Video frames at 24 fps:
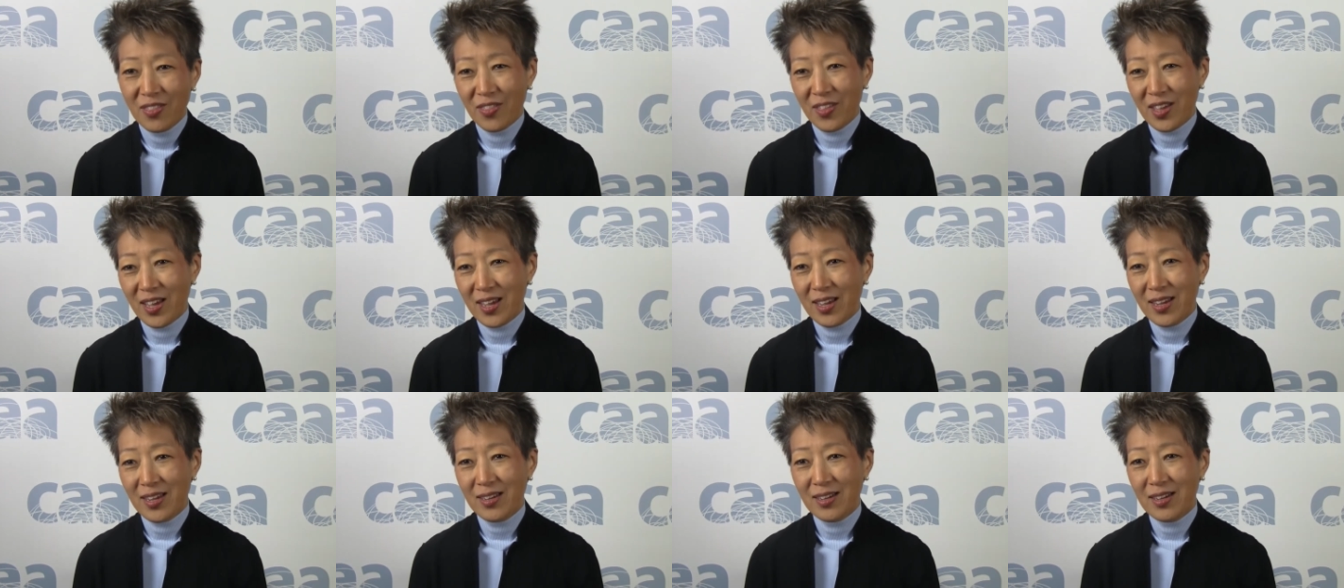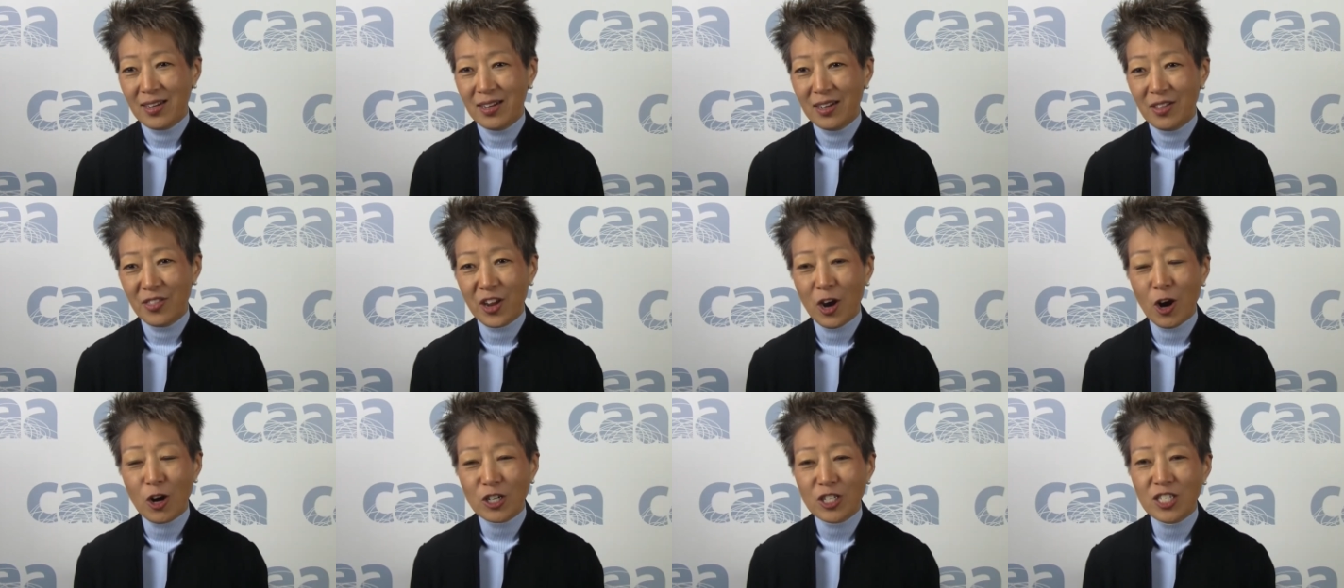They, uh,
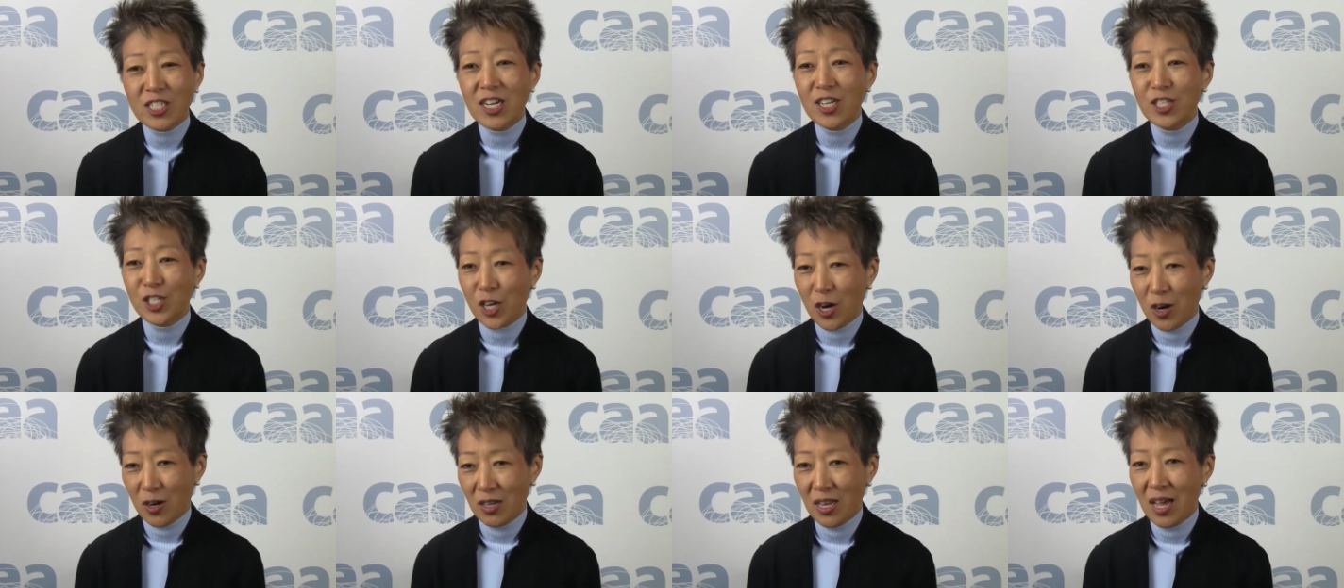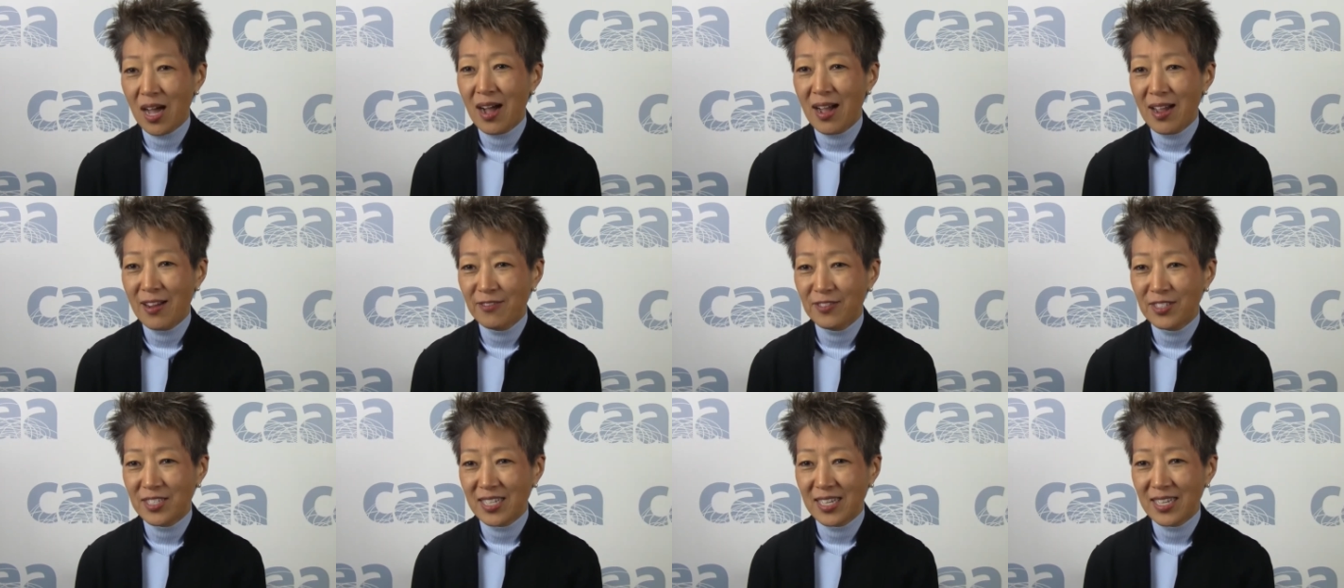the arts touch our
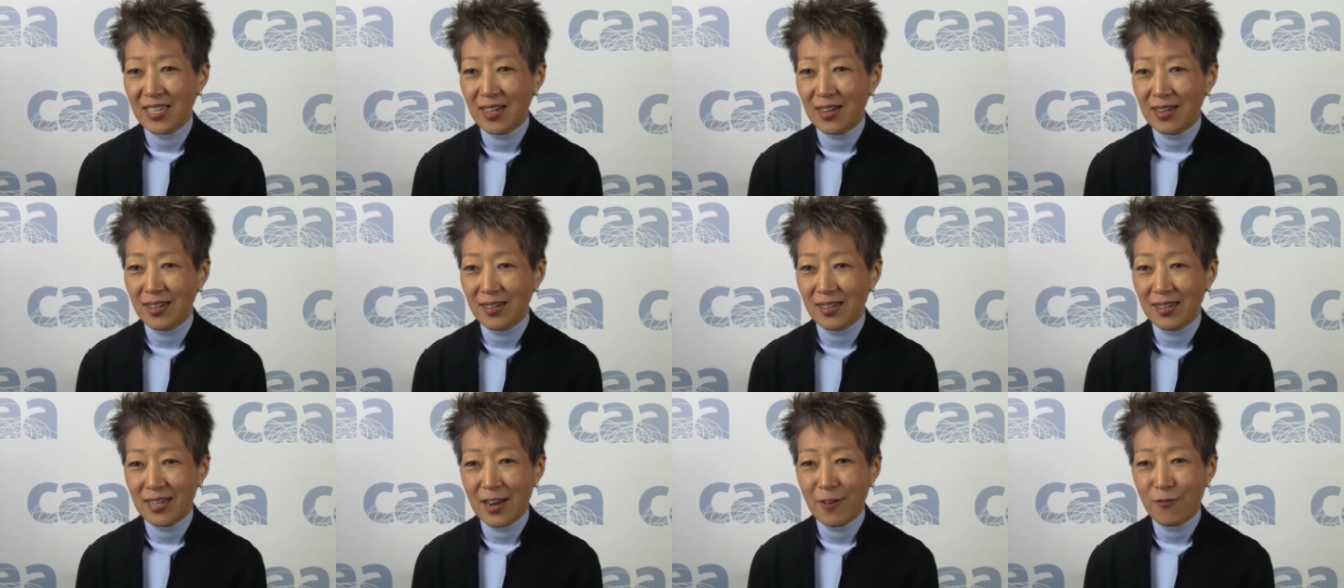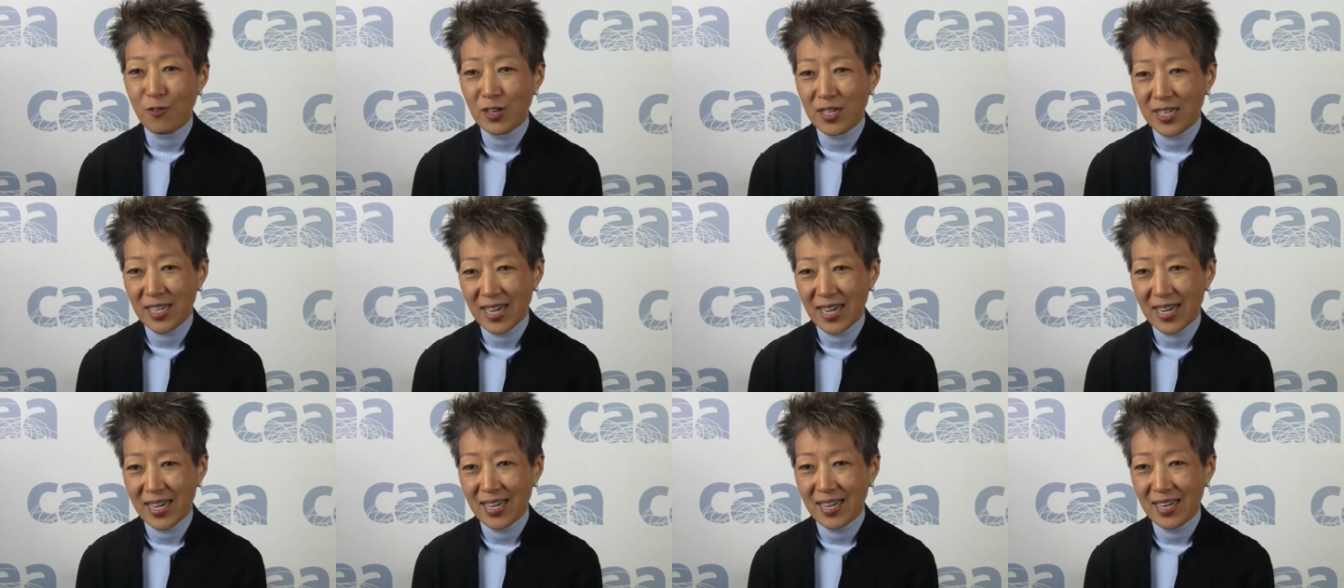lives uh, every
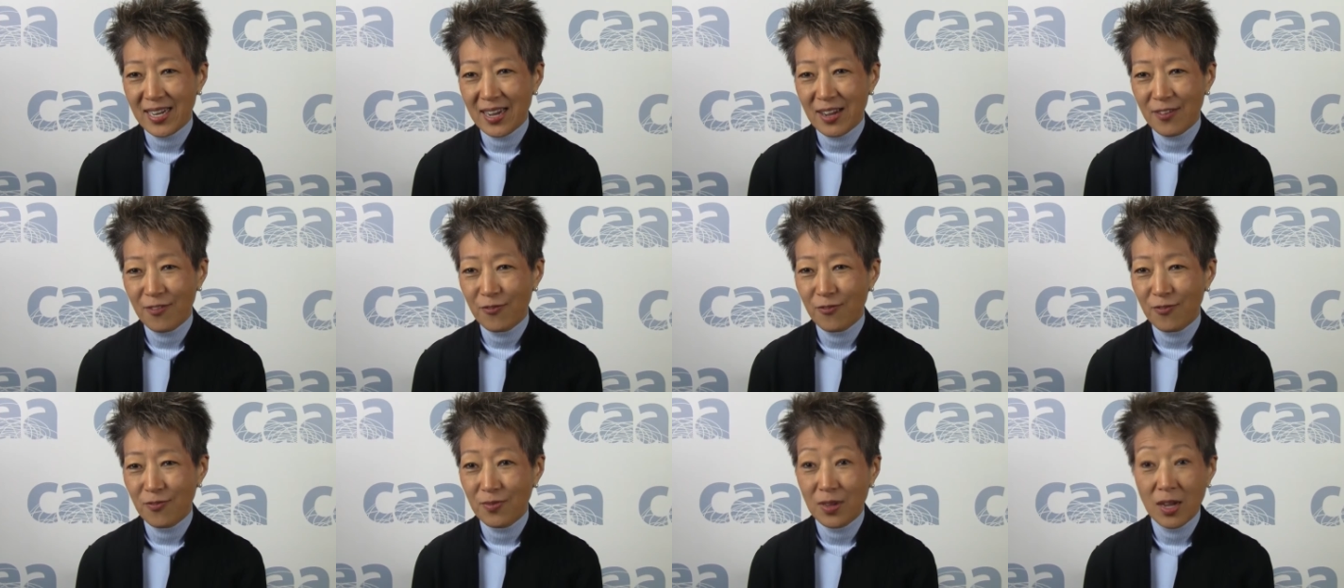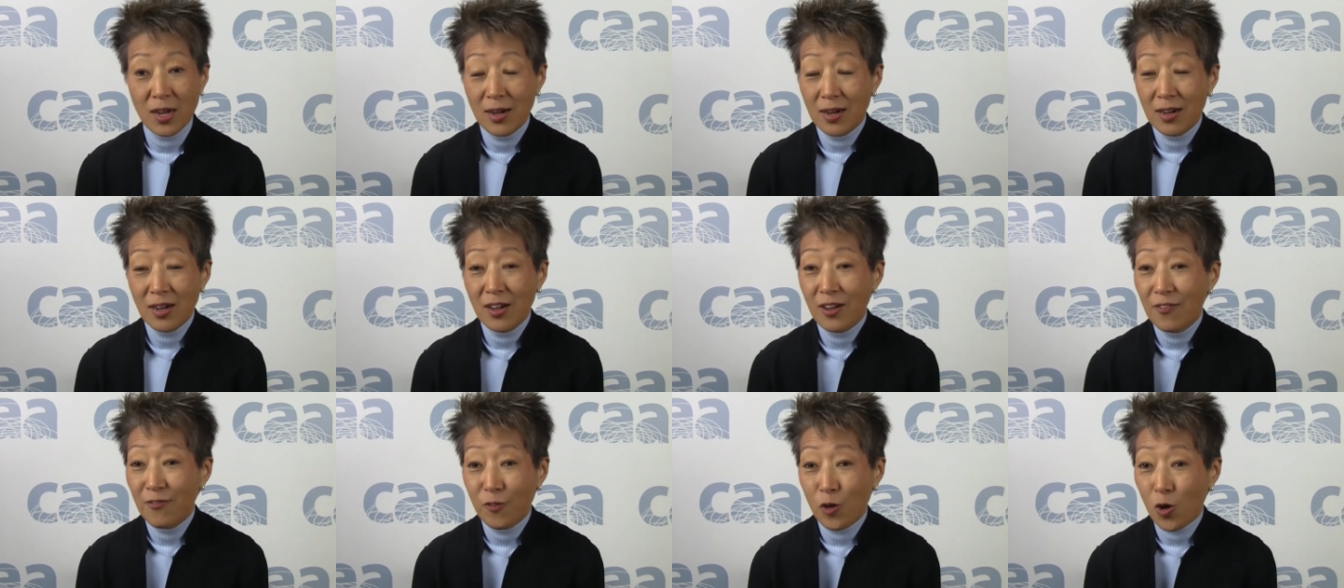day
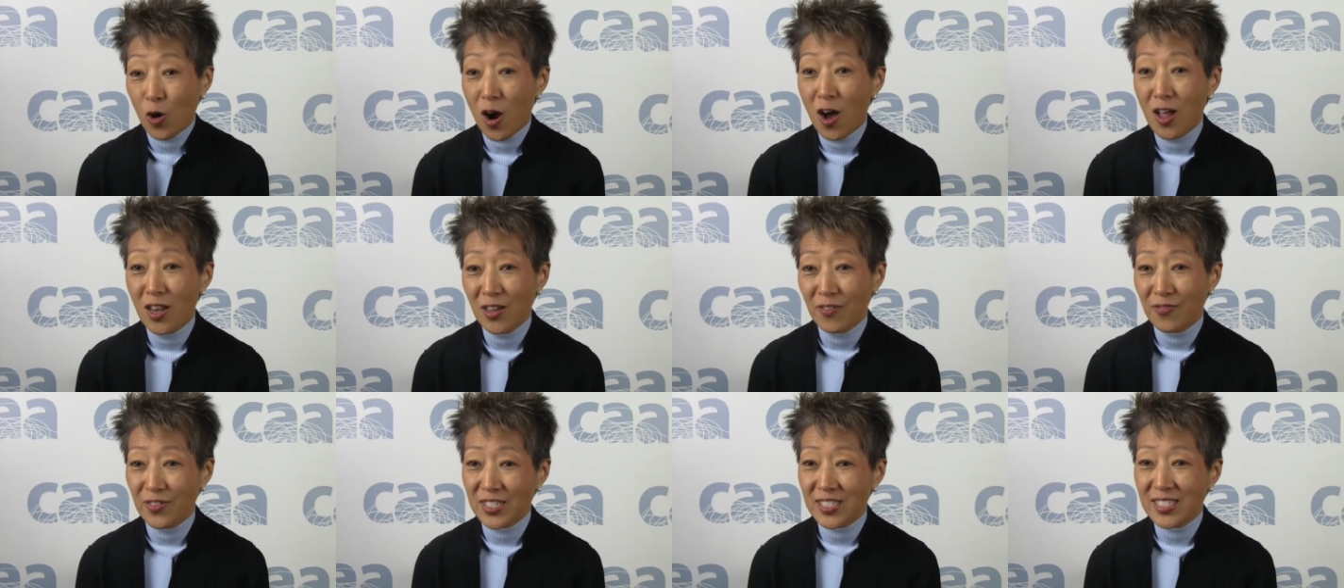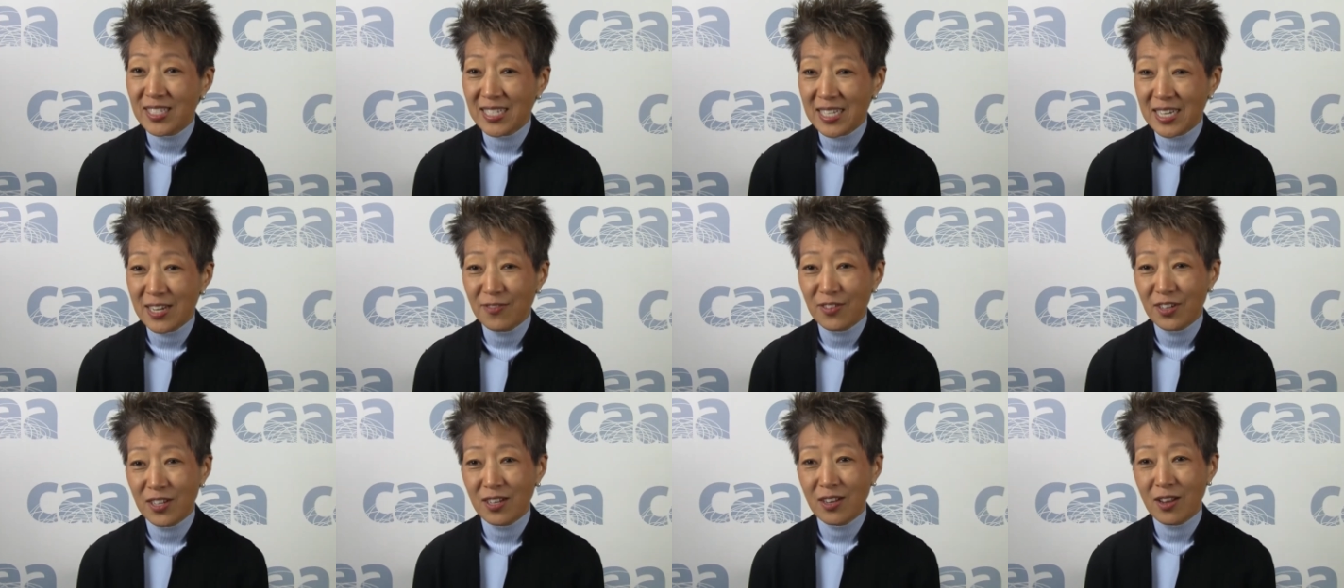uh, for all of us,
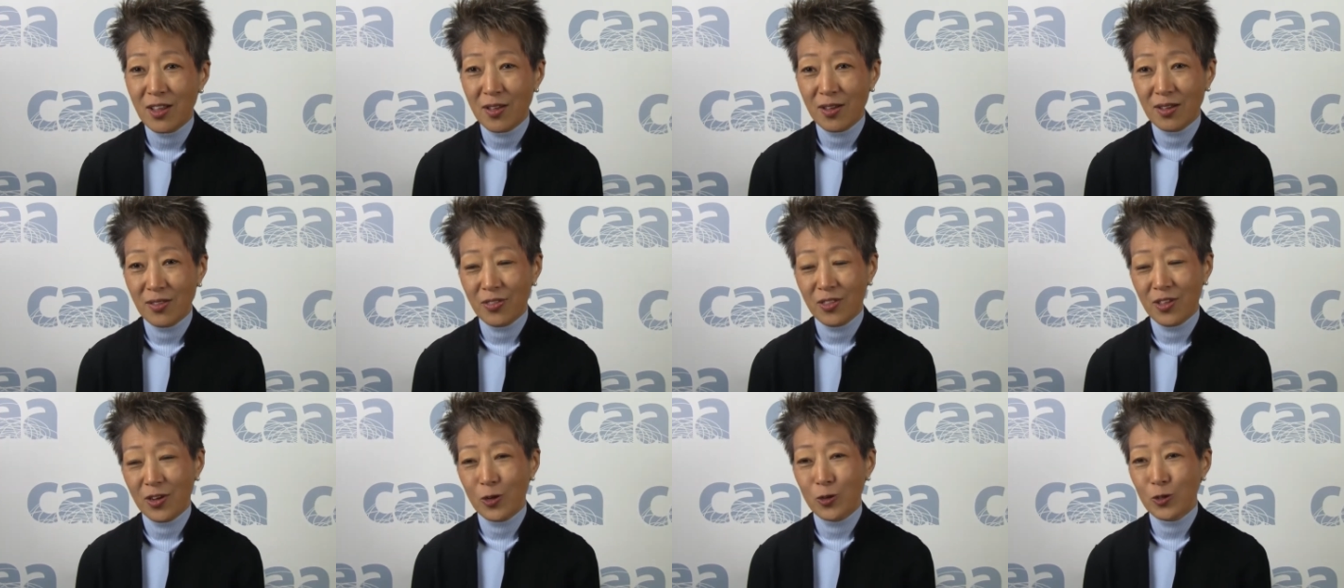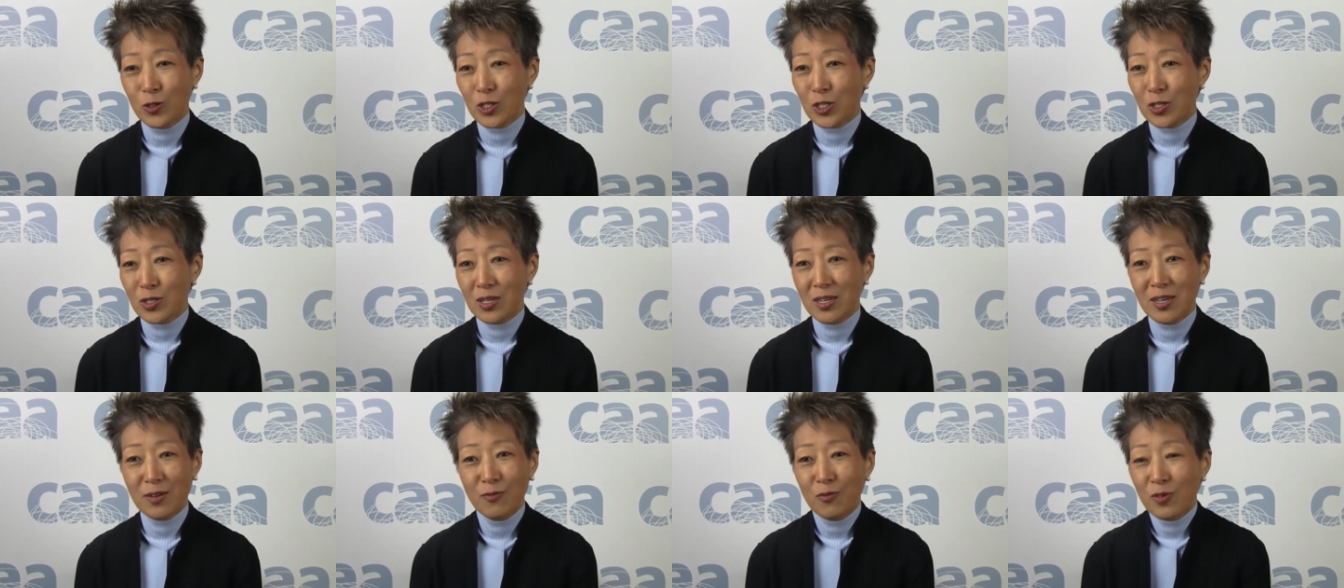even those,
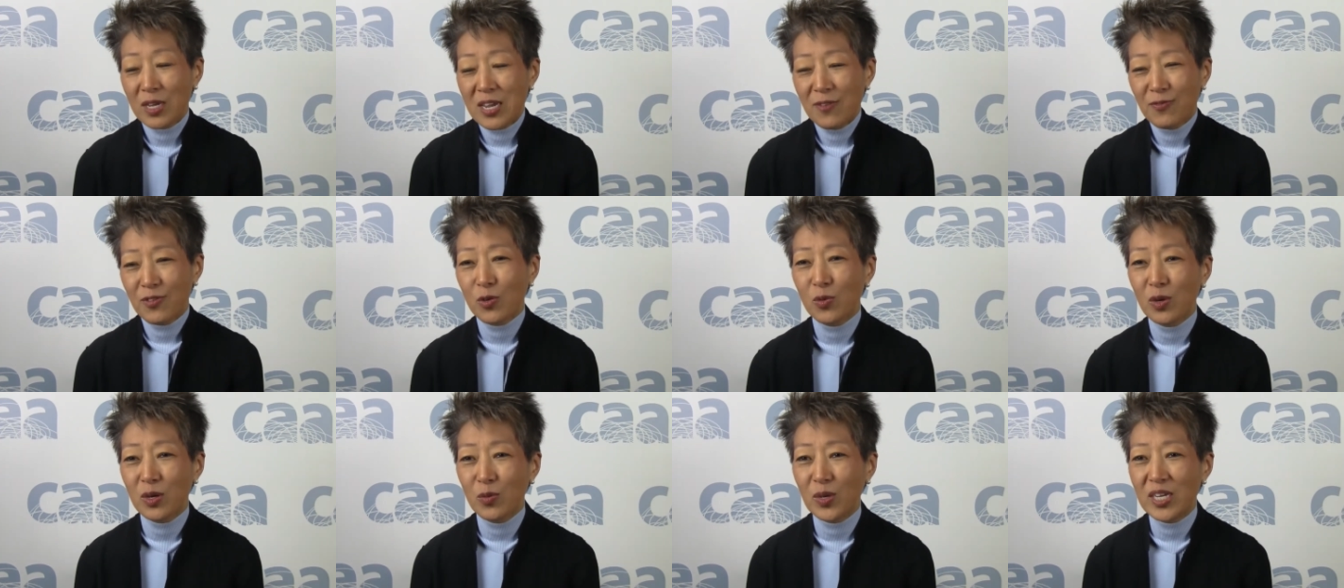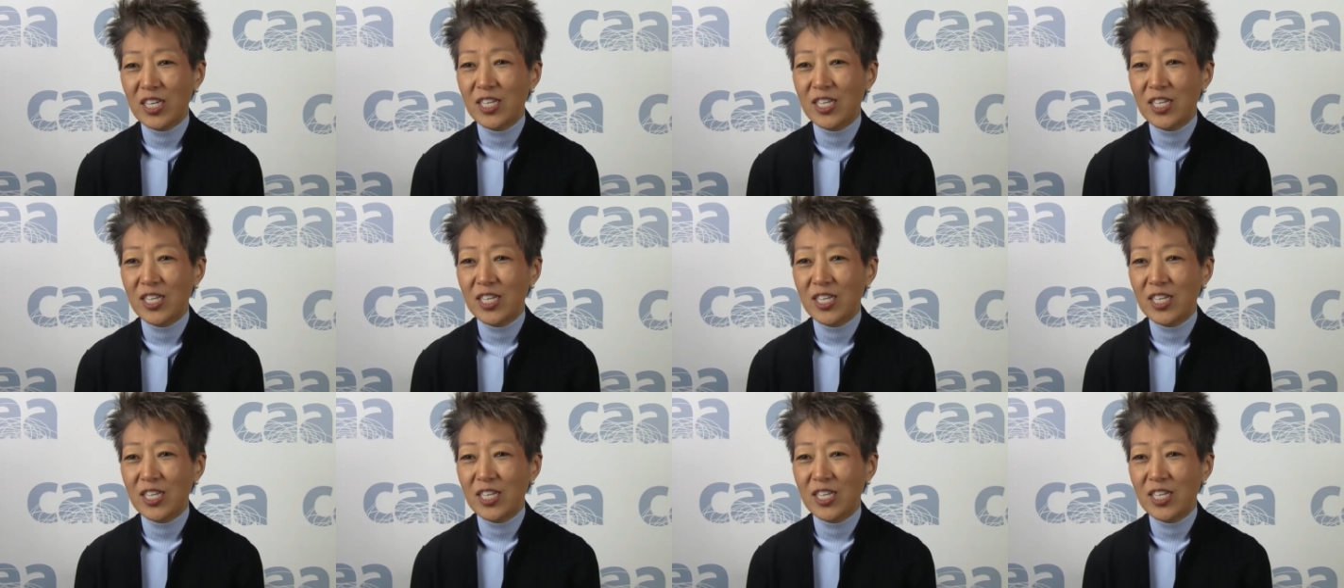in, even when